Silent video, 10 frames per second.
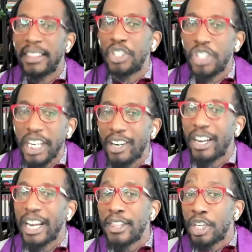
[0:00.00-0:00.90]
this
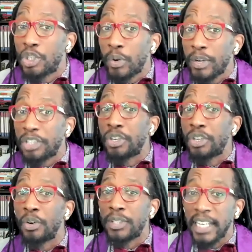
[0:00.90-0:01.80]
year in the
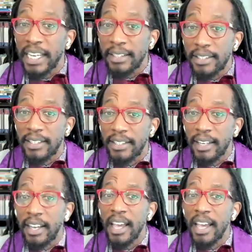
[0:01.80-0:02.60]
traditional sense.